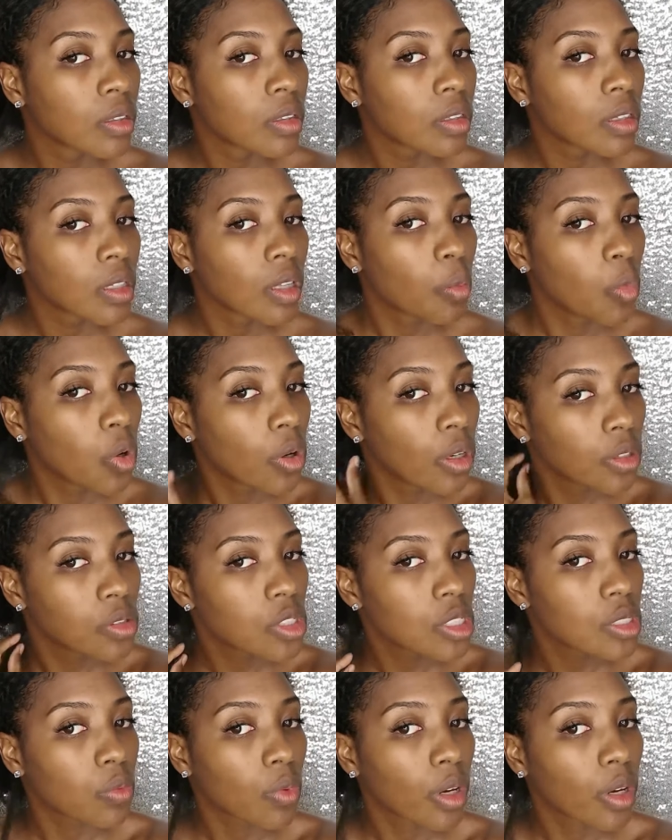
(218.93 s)
The more you
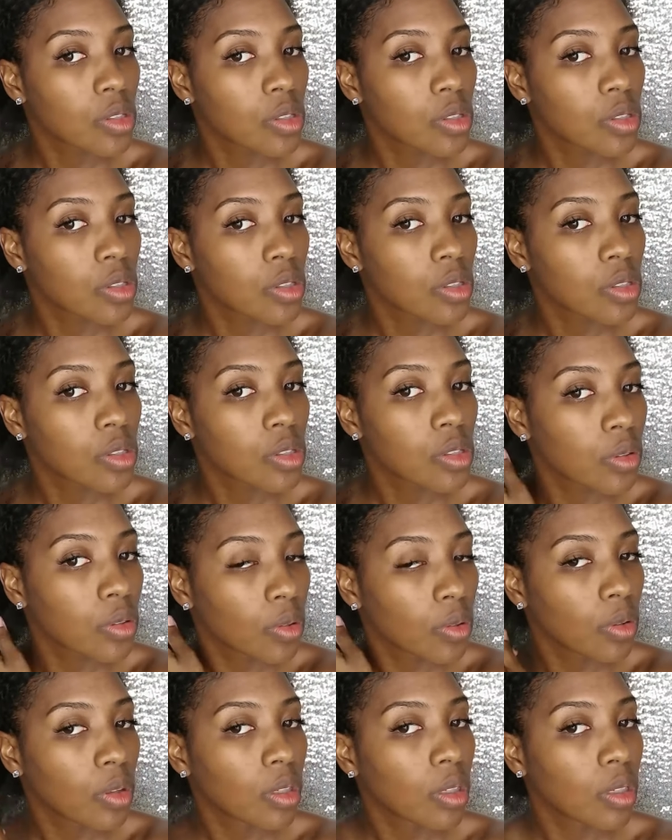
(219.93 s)
just run your fingers
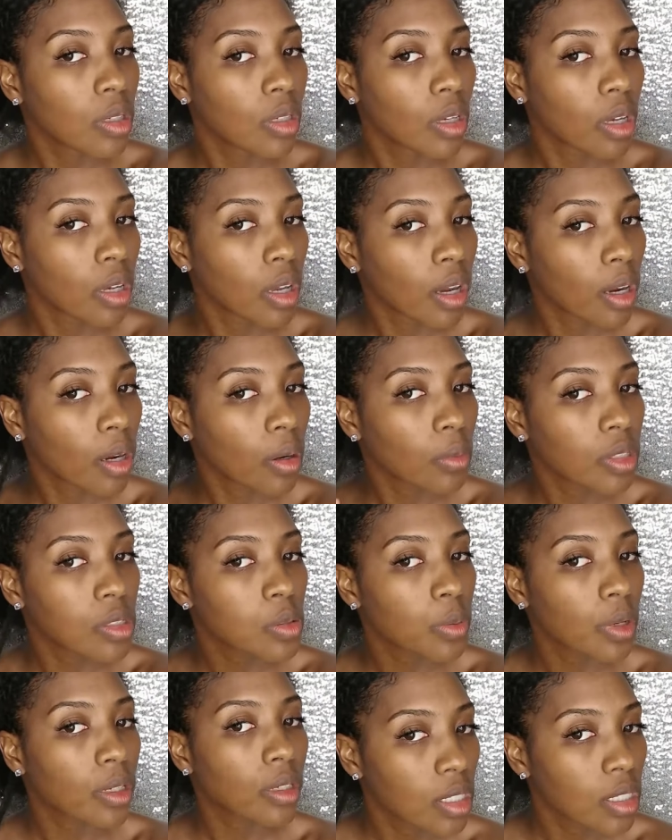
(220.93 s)
through the hair with this
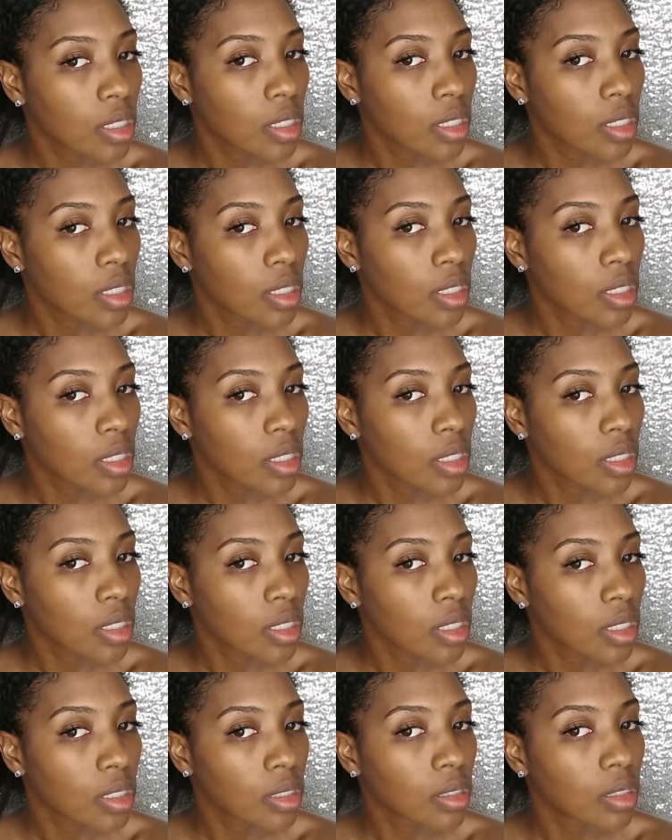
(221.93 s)
product, the more you just
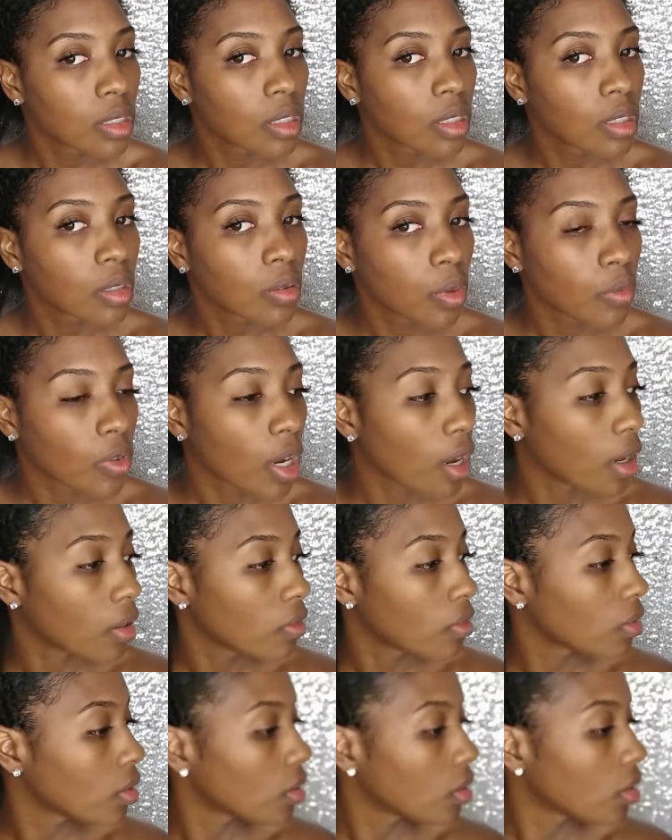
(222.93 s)
see it revive.
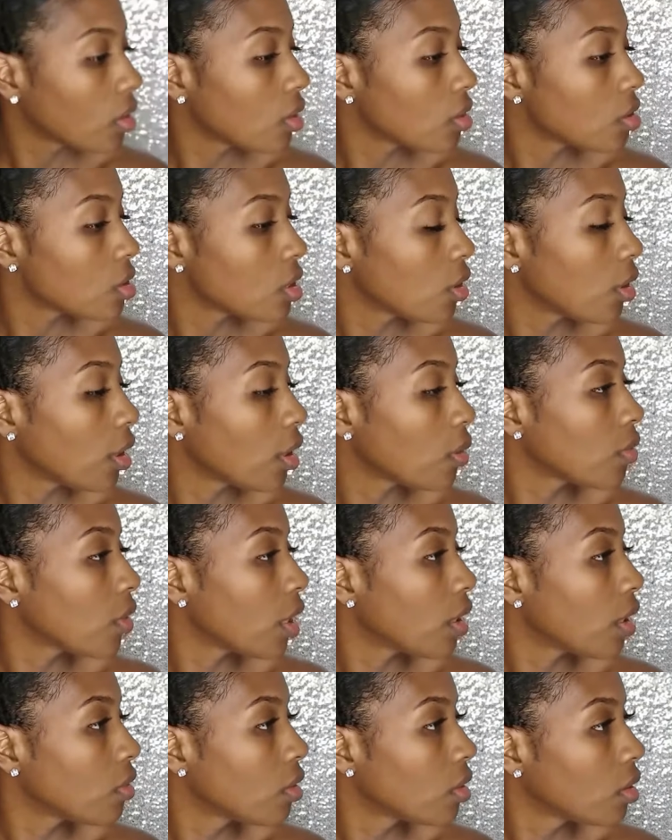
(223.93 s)
See your hair
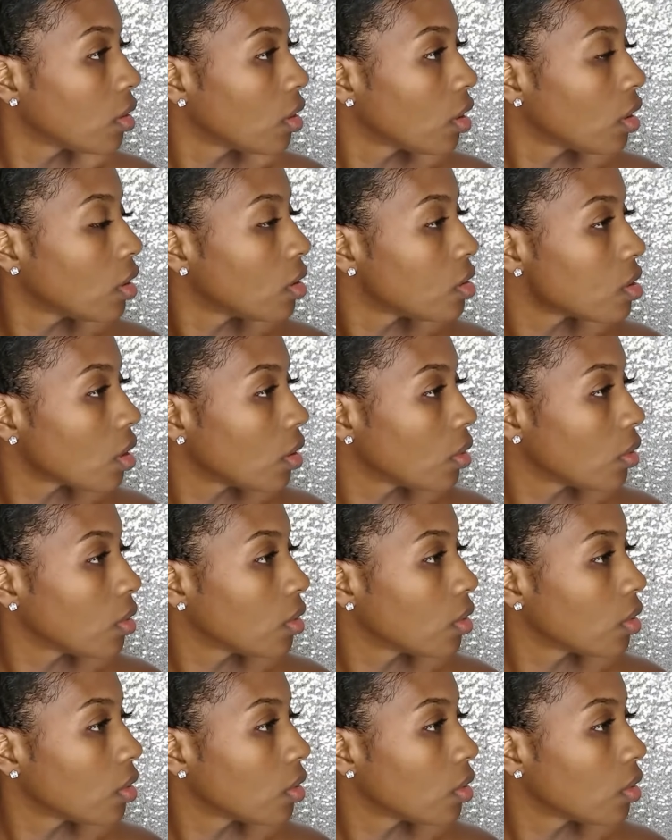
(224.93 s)
revive. So